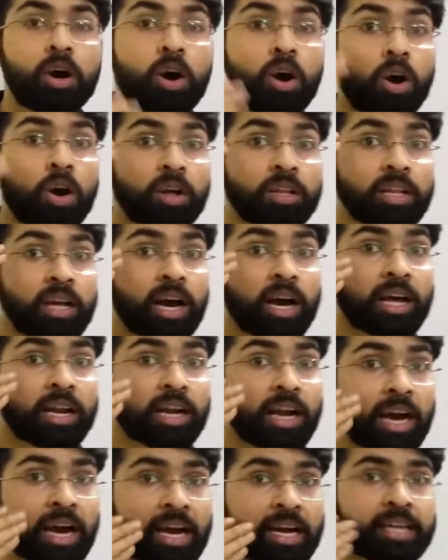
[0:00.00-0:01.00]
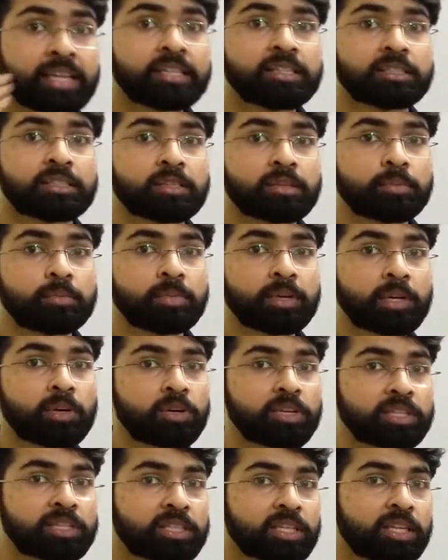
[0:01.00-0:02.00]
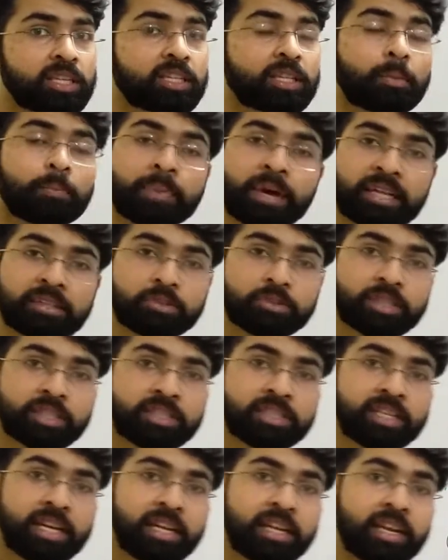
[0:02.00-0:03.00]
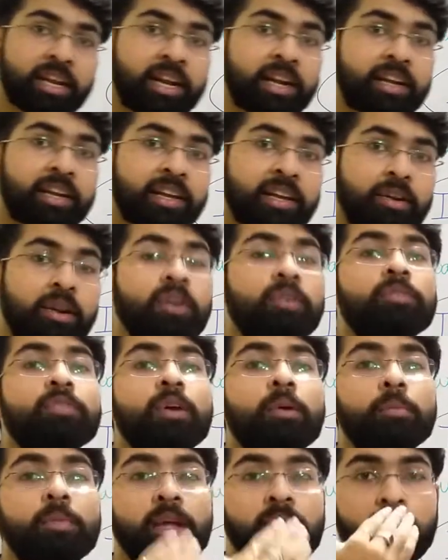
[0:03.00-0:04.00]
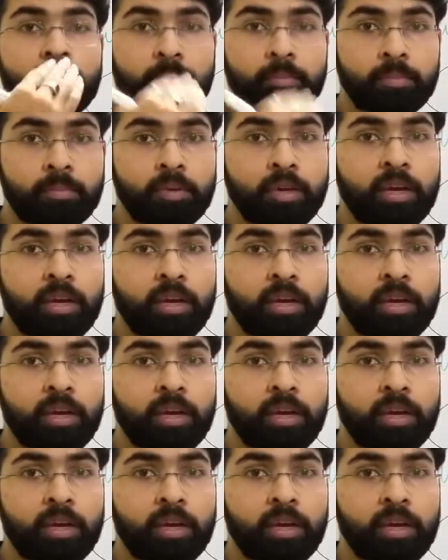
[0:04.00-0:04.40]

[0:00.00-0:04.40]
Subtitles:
on our eyes, because the pathogens can enter from the